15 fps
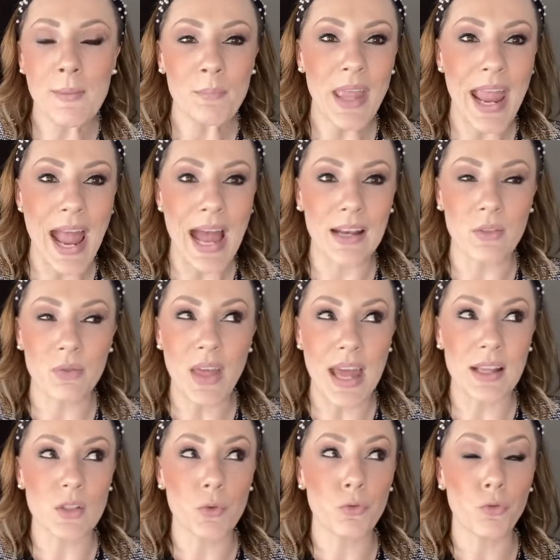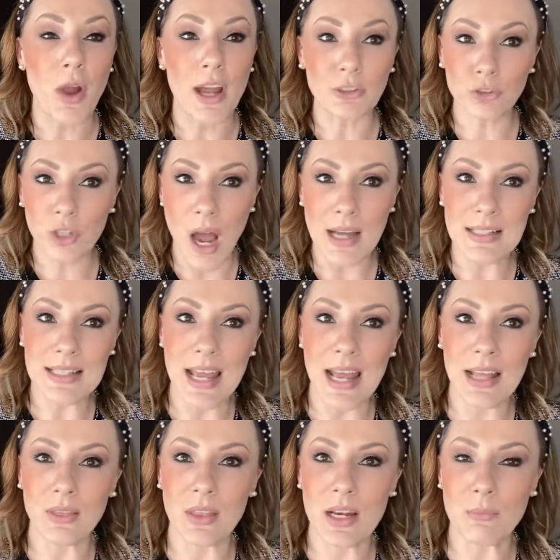and that is fresh
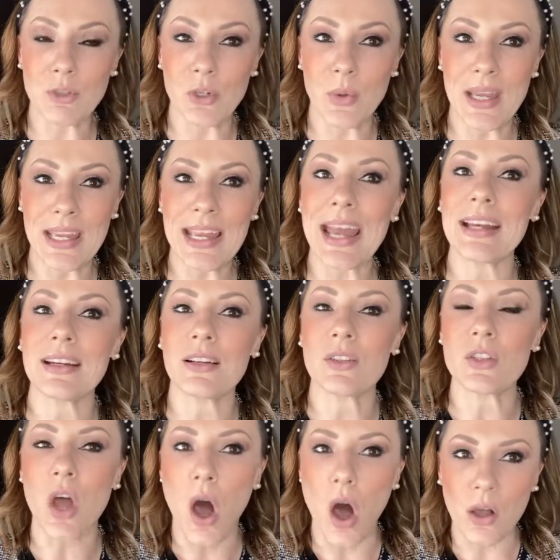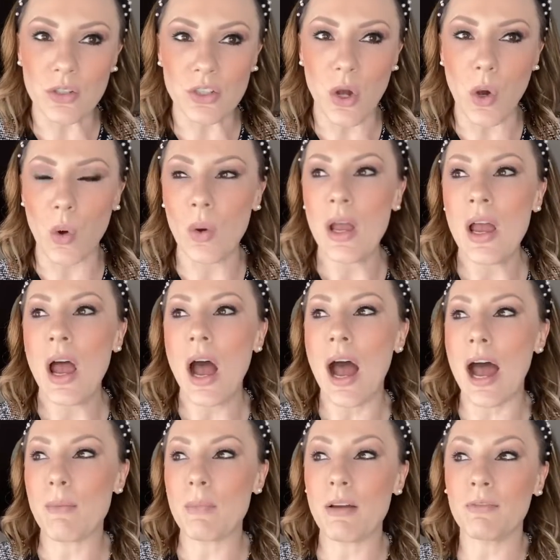content that I'm doing, and it is also
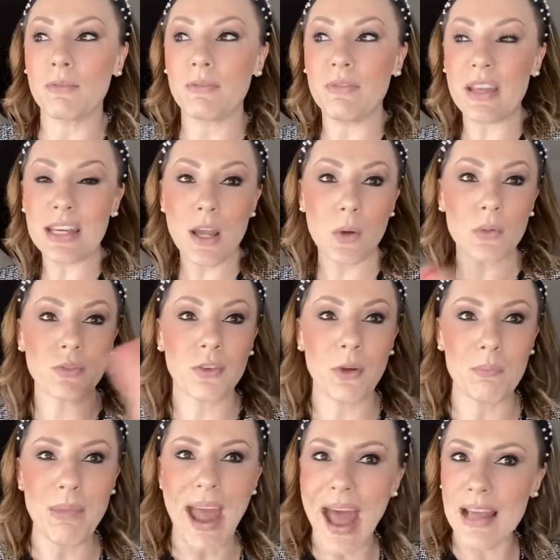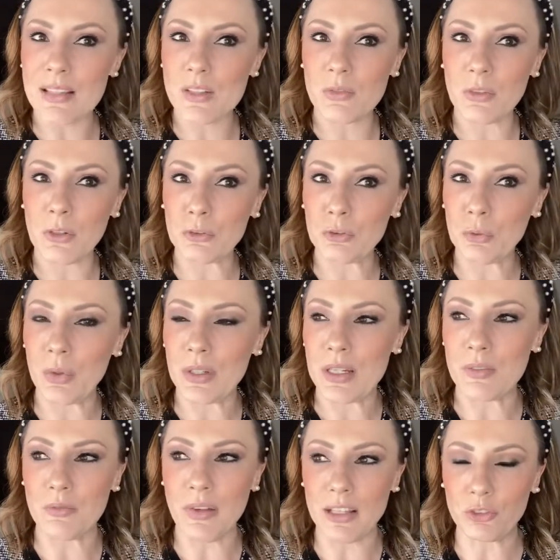um, videos from past virtual
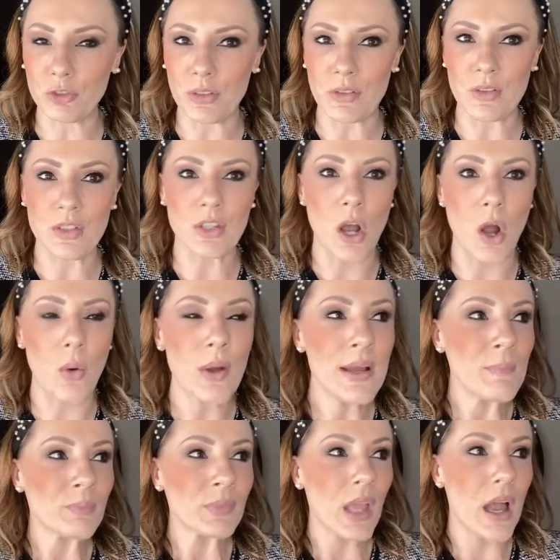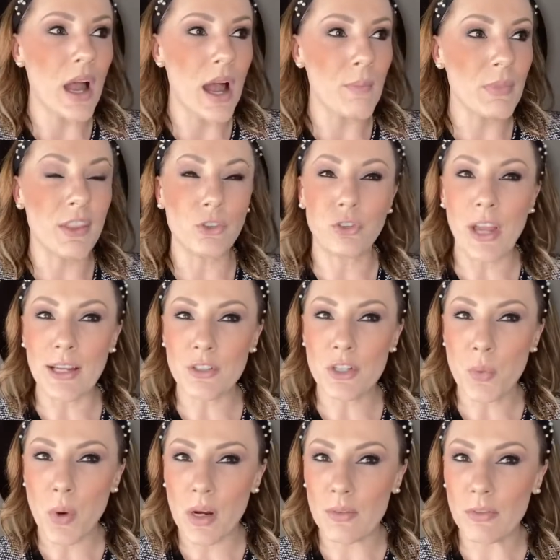conventions. So um, the
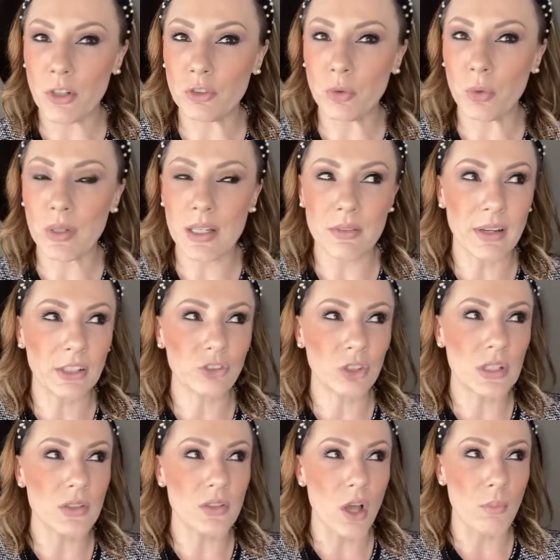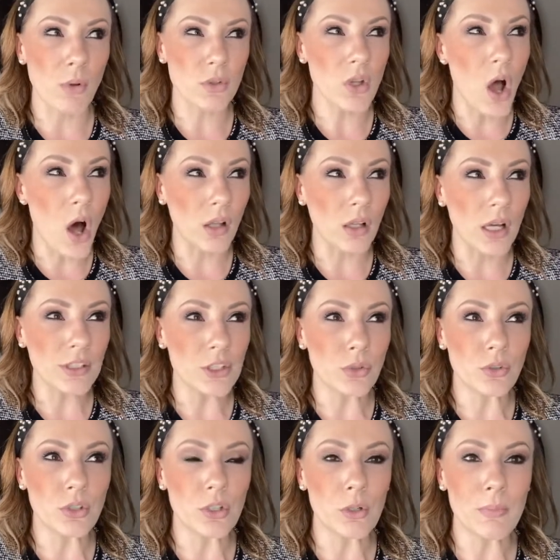January virtual convention is almost all on
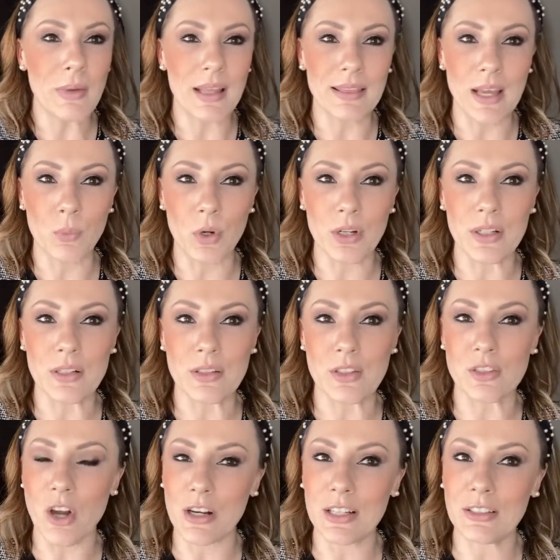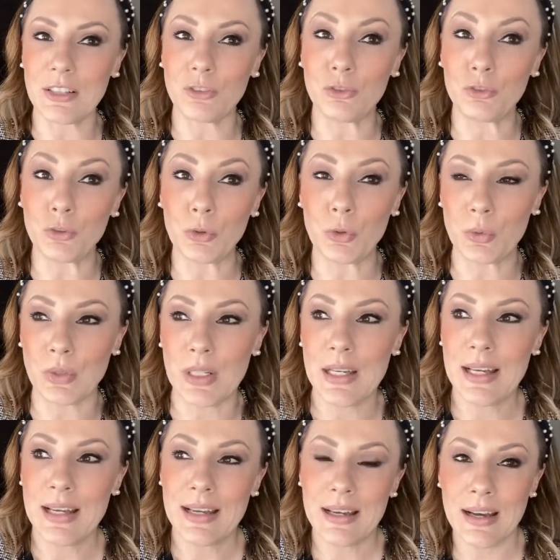YouTube, and then we're going to start into June,
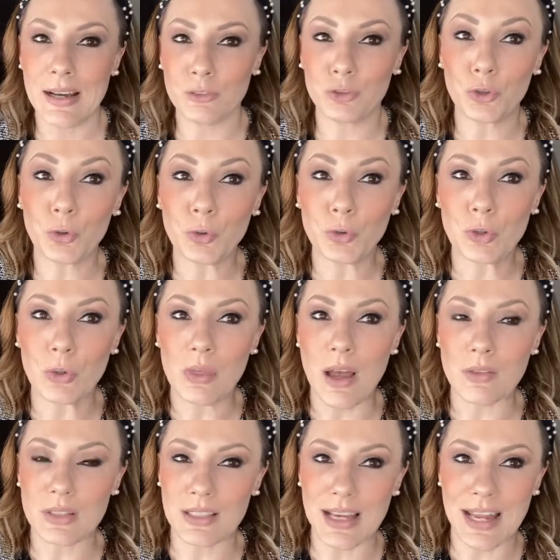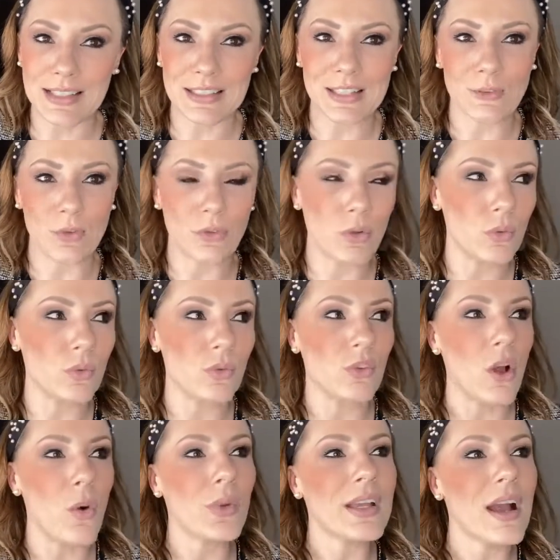uh, June 2019 soon.
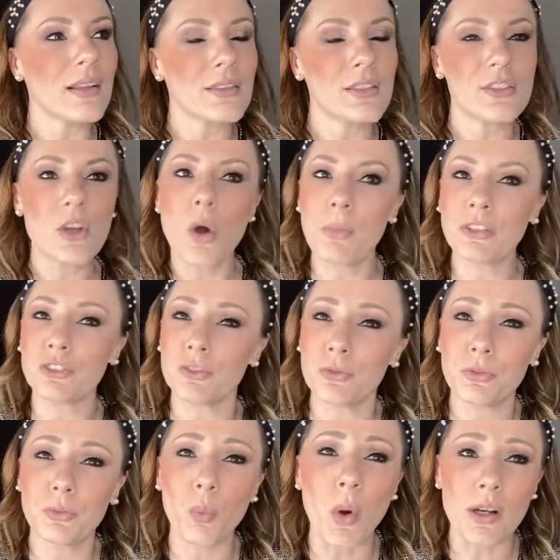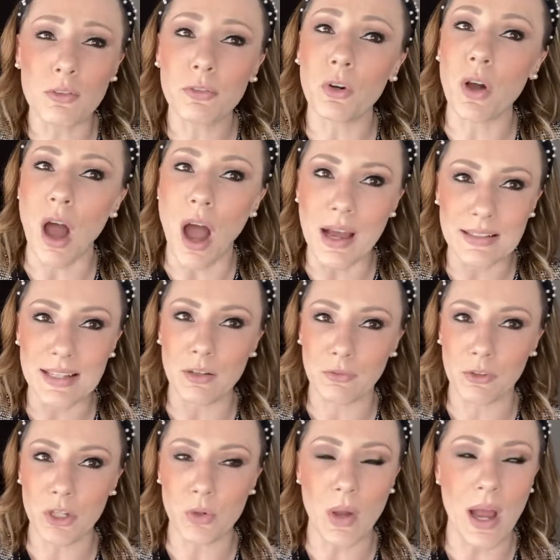So we got so much wonderful content
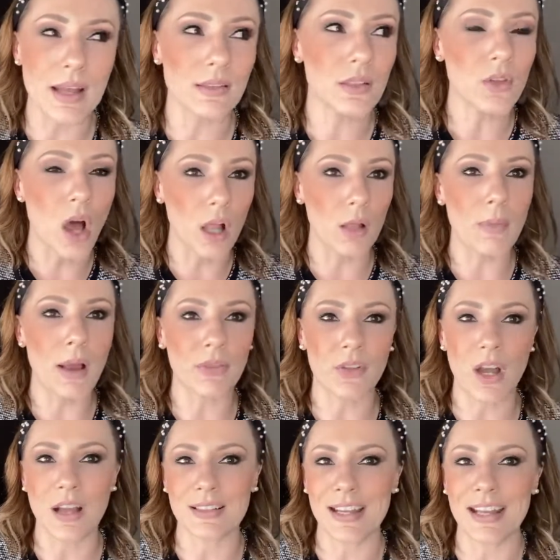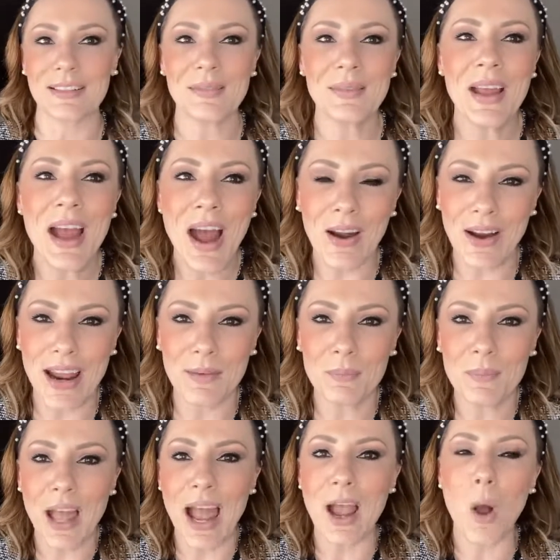for you guys. It's all about the content. All right.
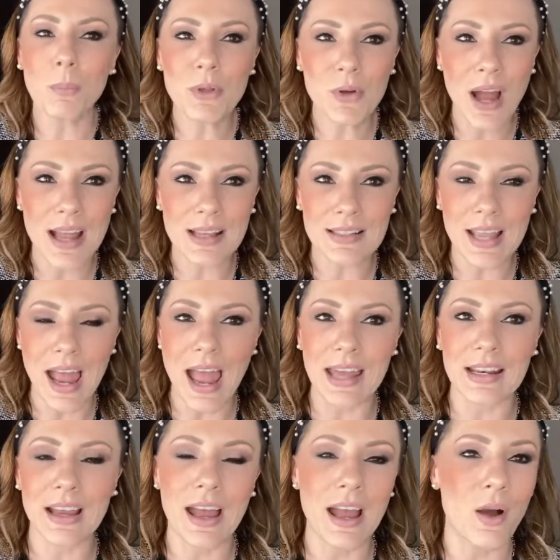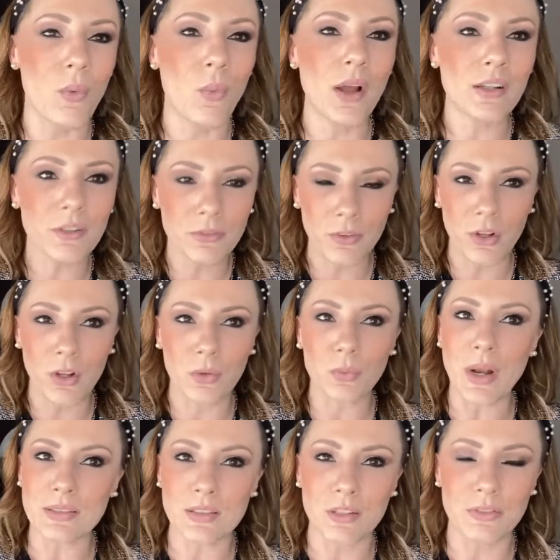I hope you guys had a wonderful
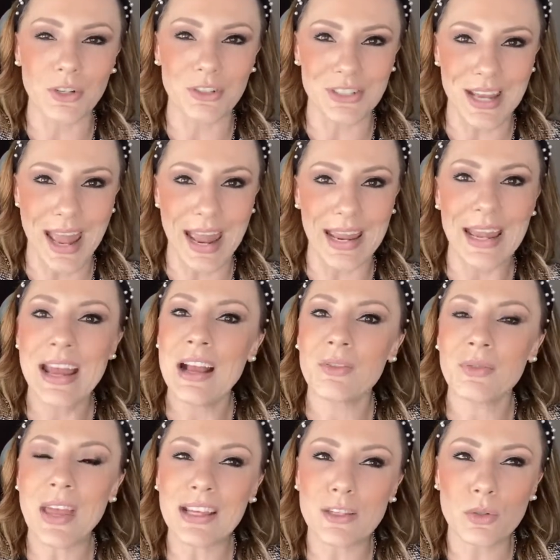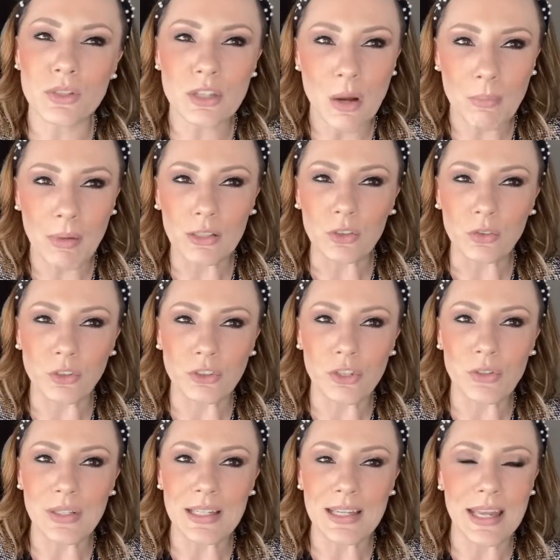rest of your day. Thank you so much for
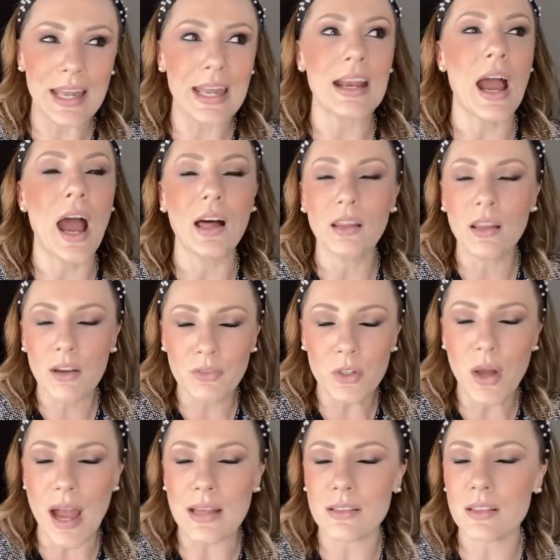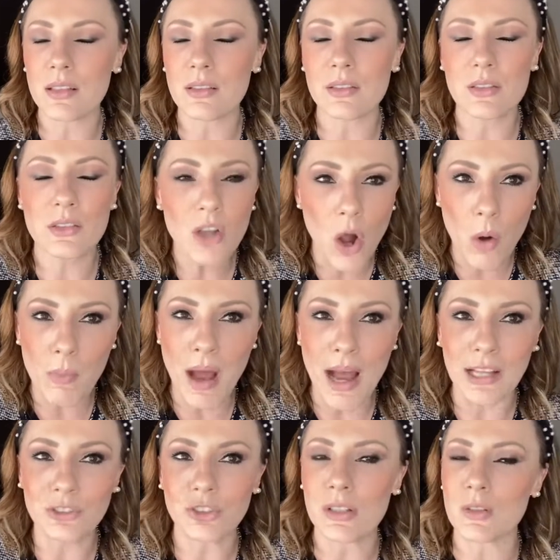tuning in. I love you guys so
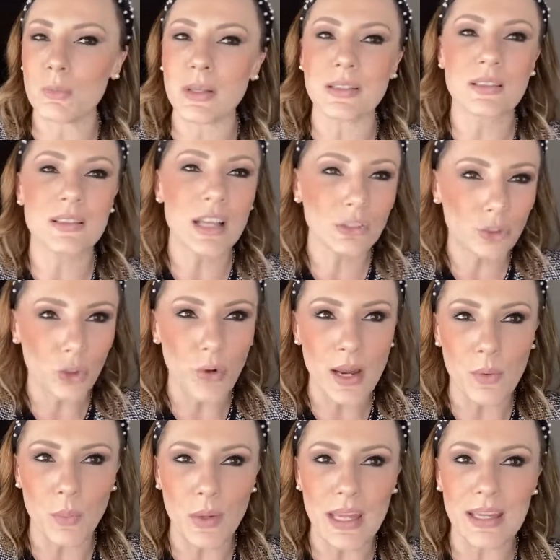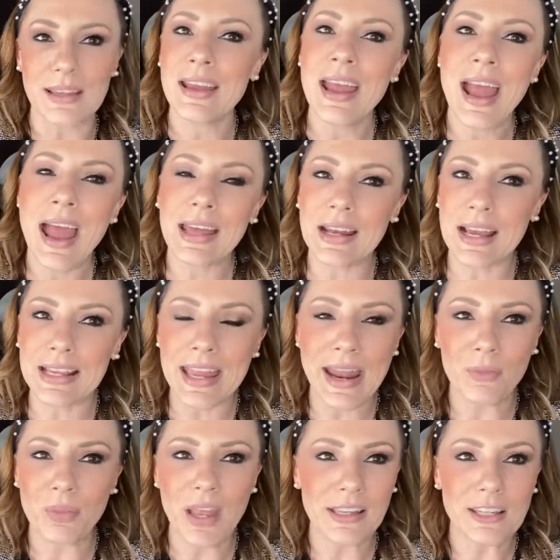much. It's been such a great week, and I
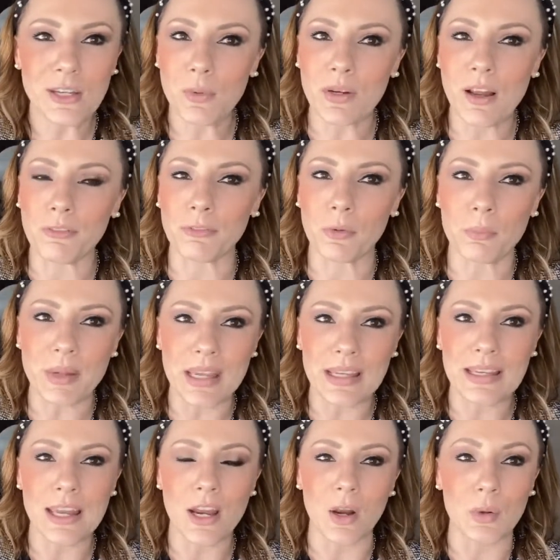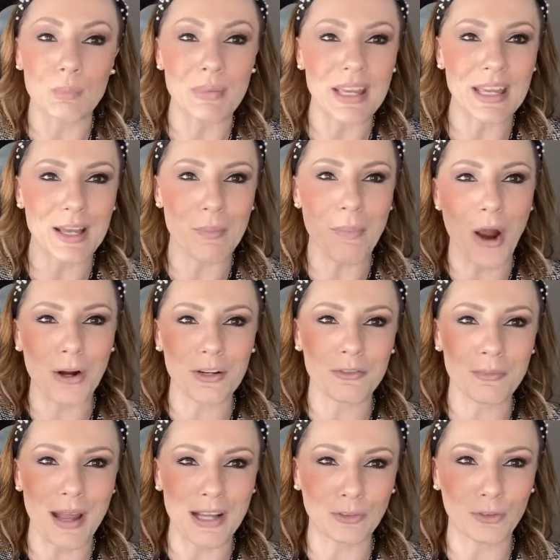can't thank you enough for being here and being a part
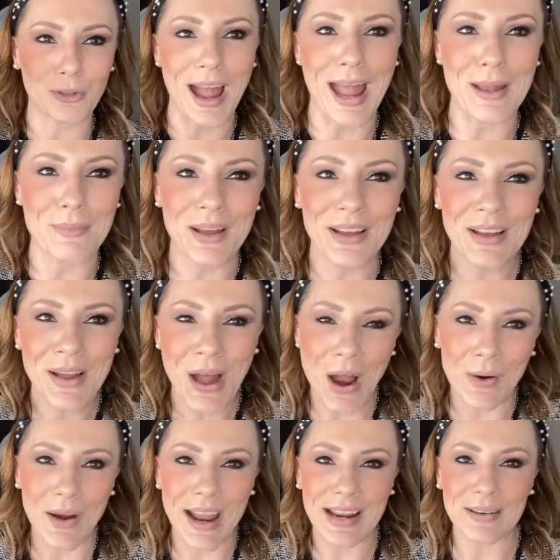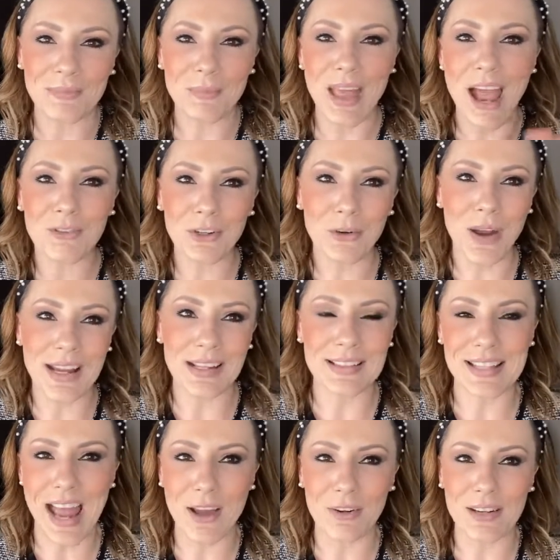of my tribe. All right. Have a great
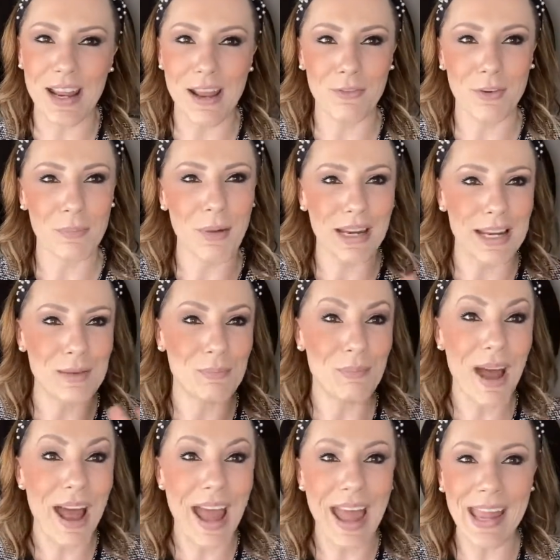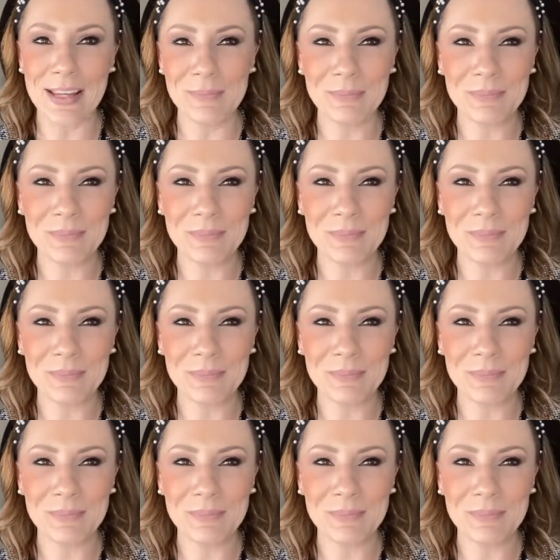Saturday, everybody. Bye.